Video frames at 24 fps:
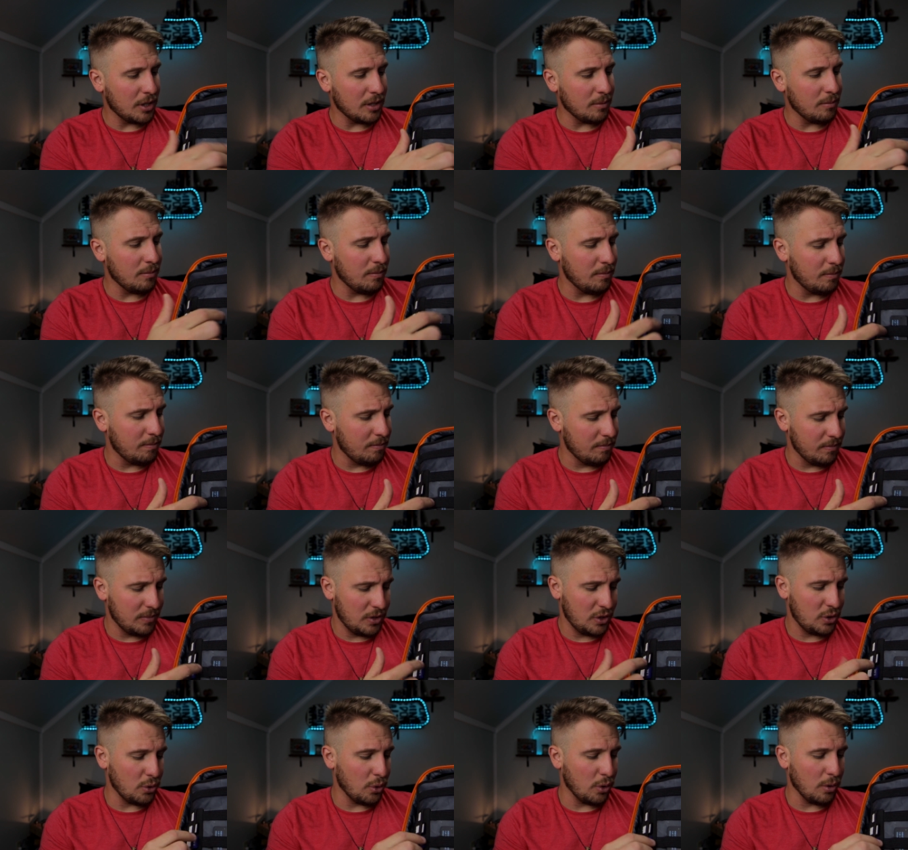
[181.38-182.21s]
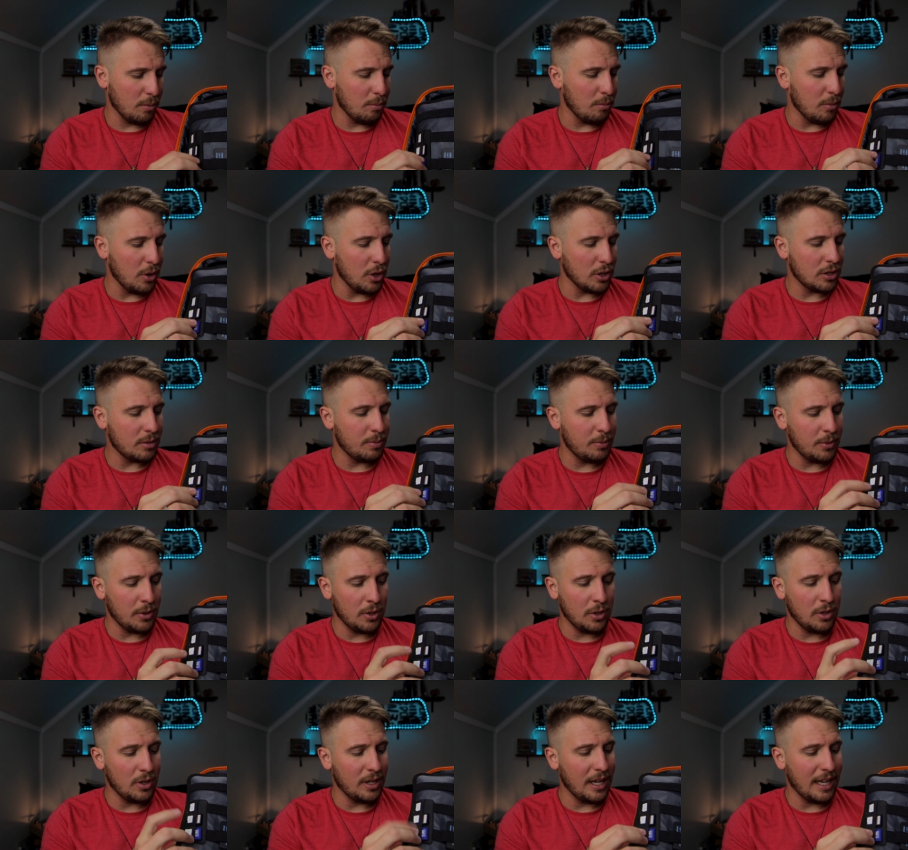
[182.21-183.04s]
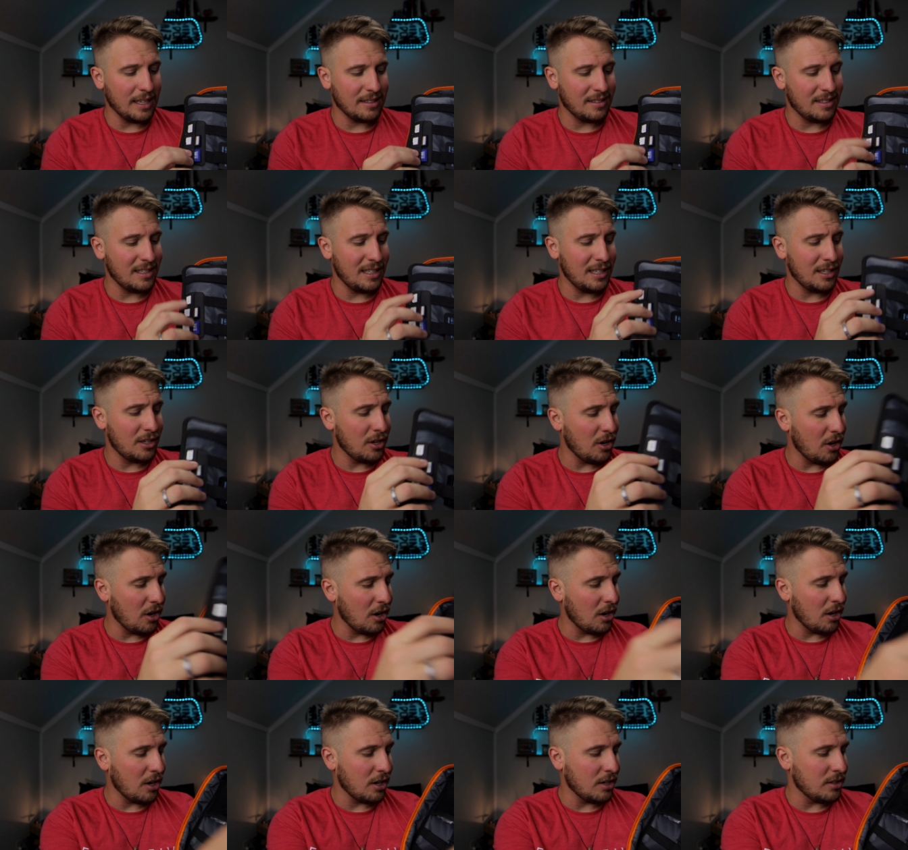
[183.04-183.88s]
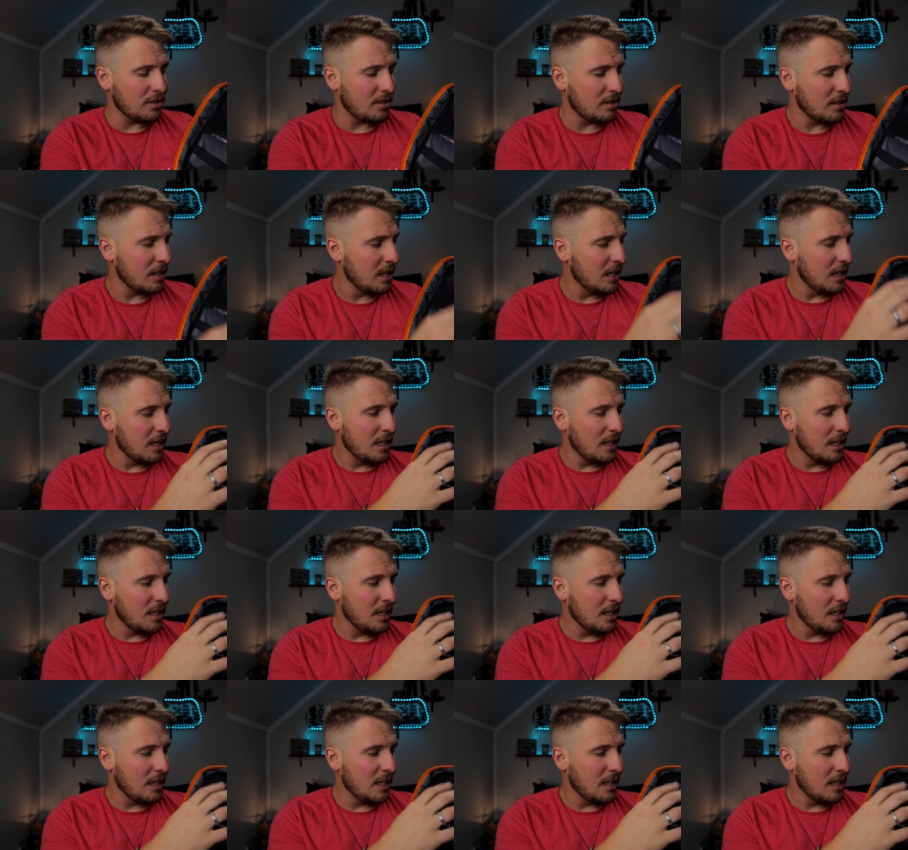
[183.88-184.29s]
can store multiple SD cards,